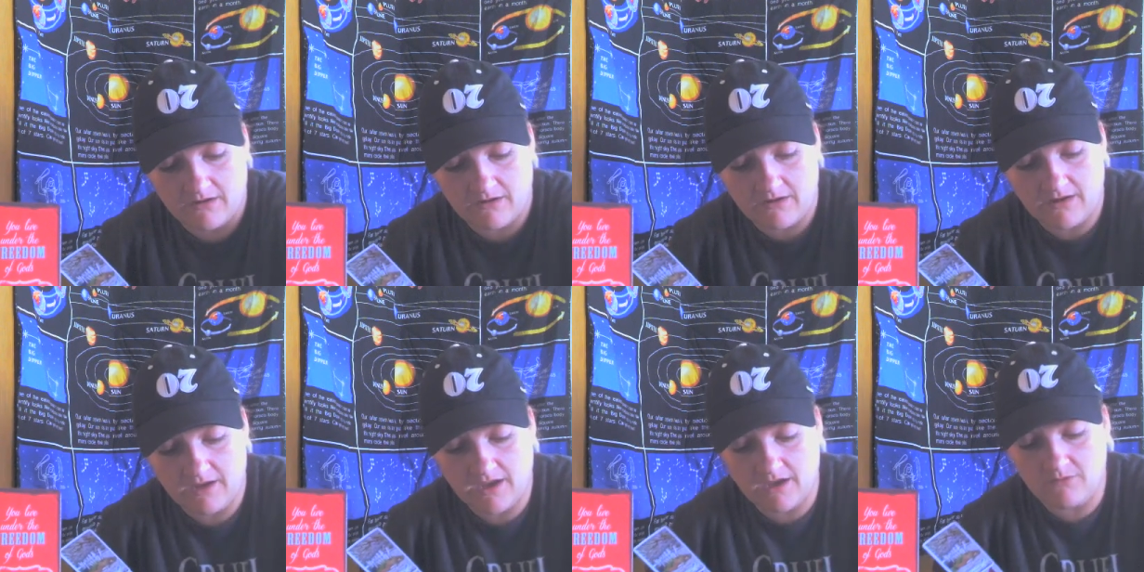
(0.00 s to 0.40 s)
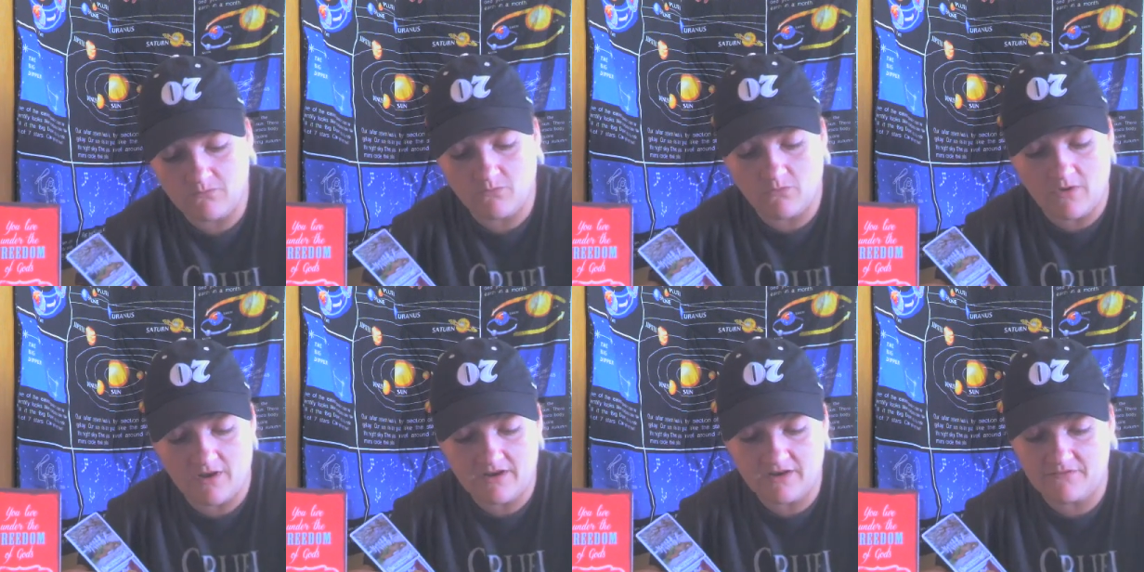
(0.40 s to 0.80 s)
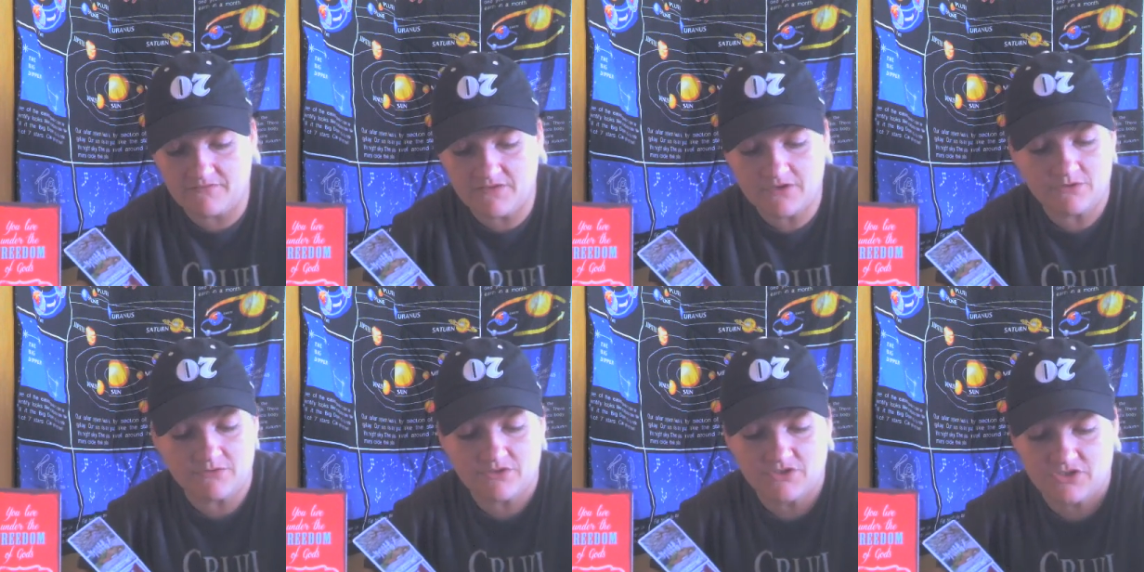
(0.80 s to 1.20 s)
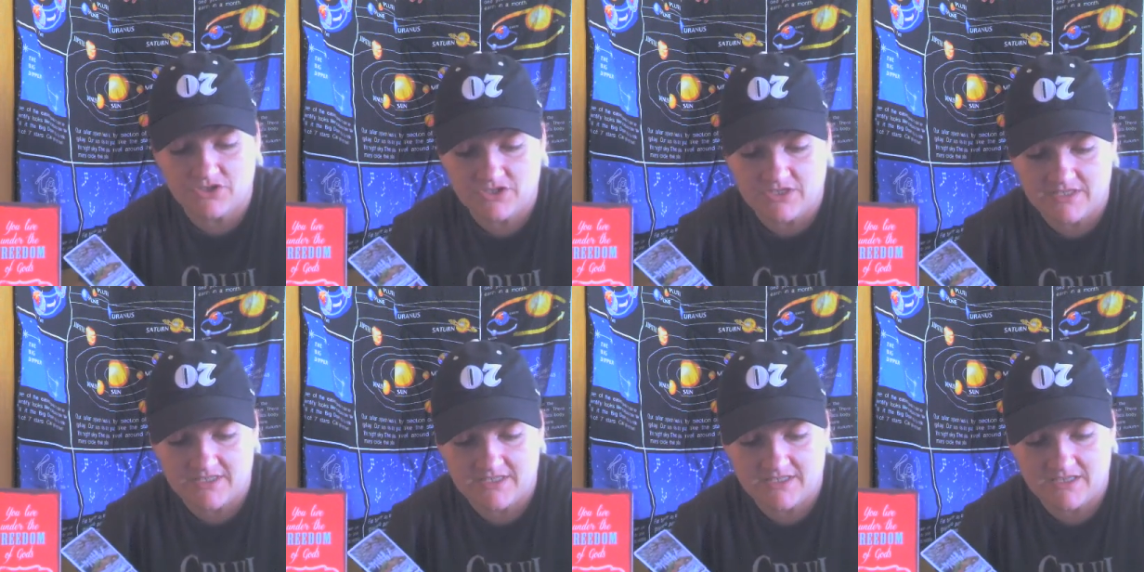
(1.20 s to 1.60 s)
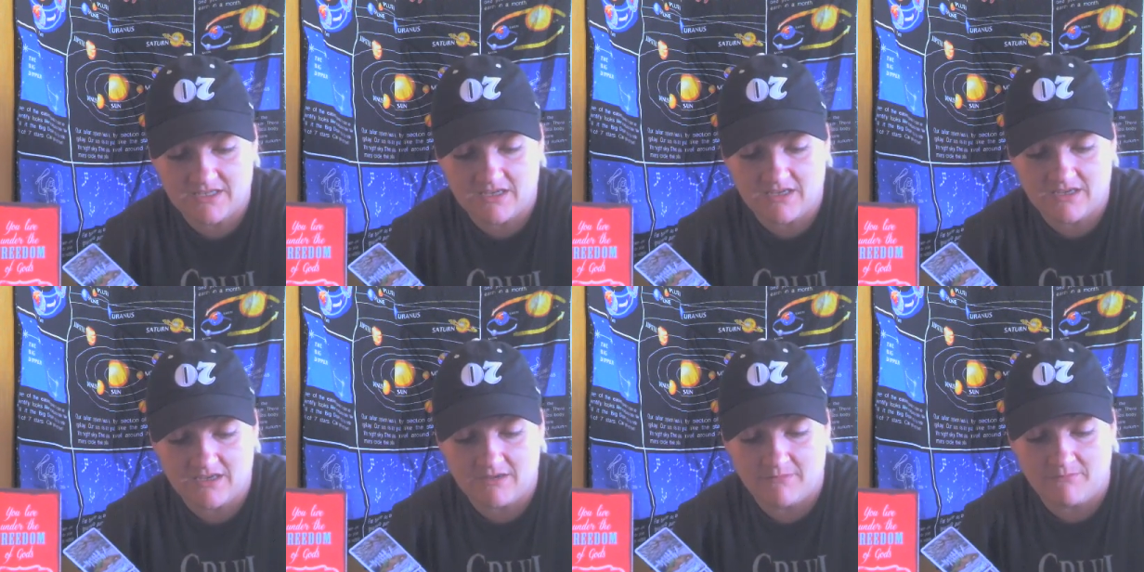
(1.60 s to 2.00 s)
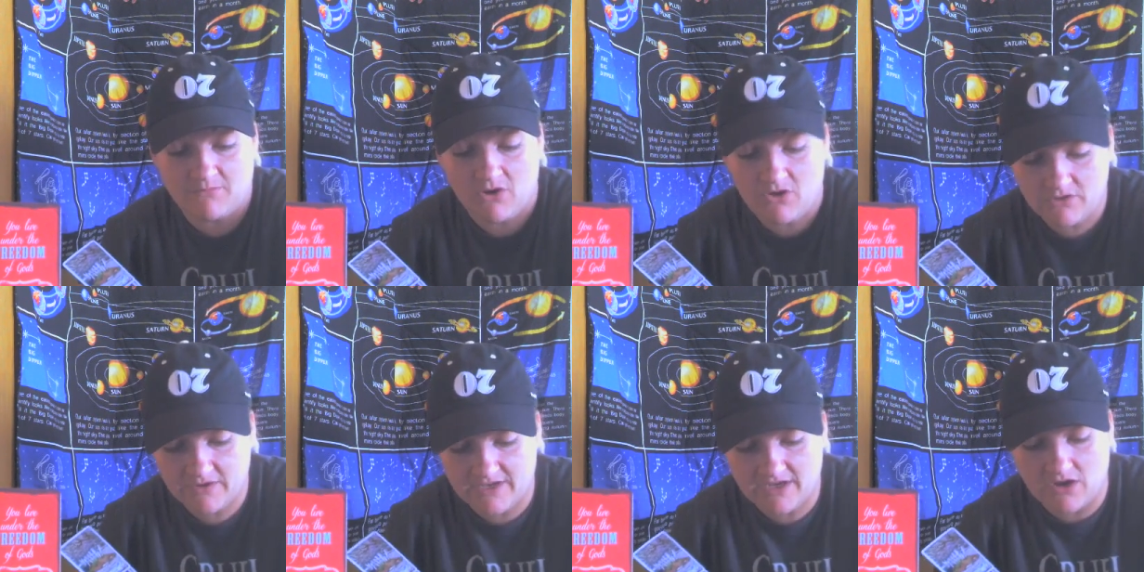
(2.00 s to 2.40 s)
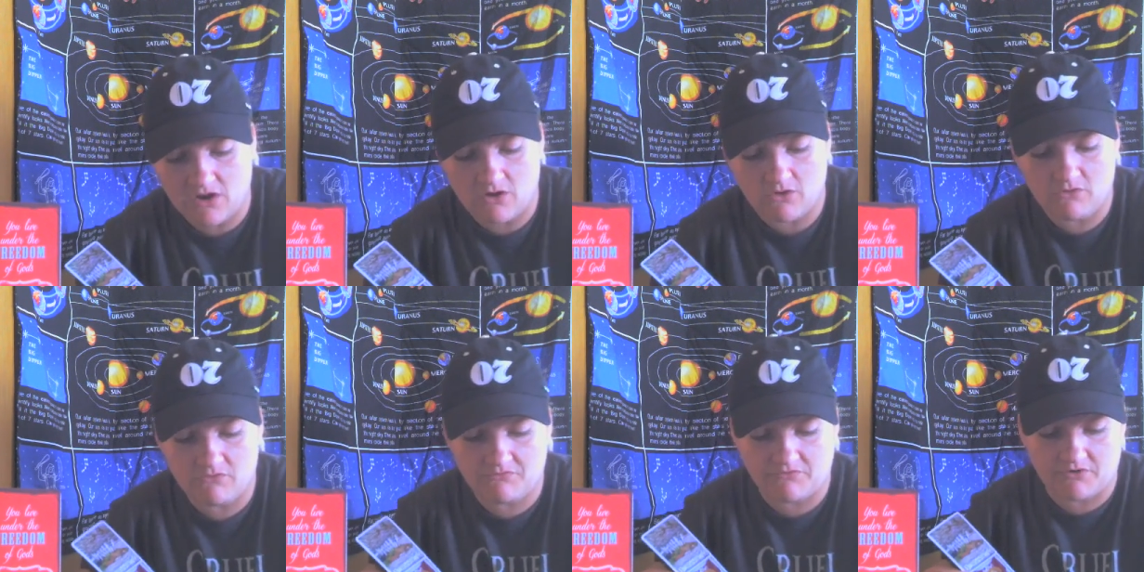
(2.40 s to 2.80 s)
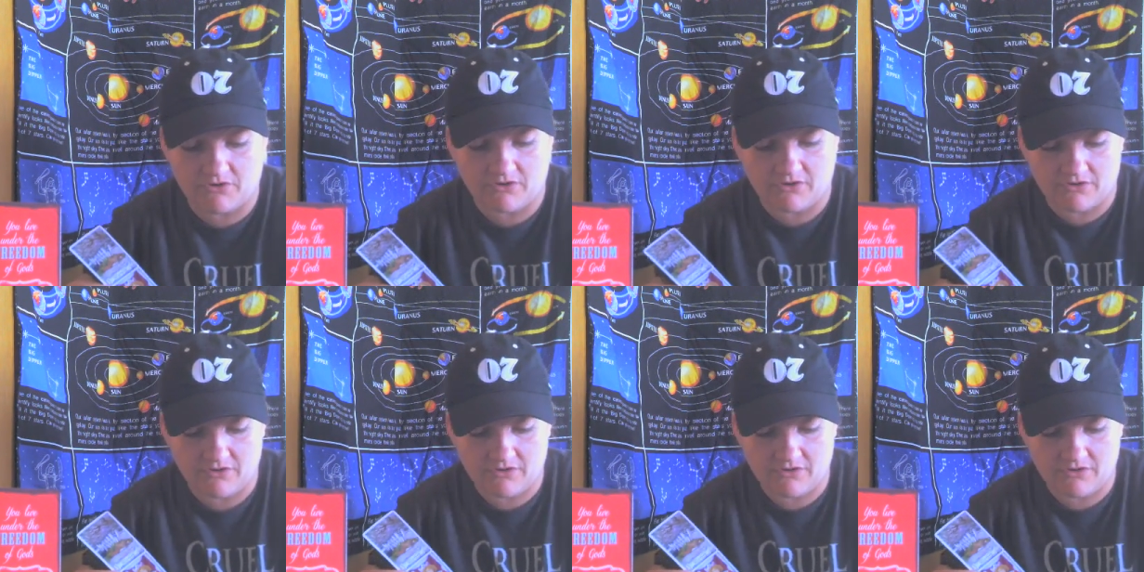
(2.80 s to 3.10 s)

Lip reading: and one of you is just mulling over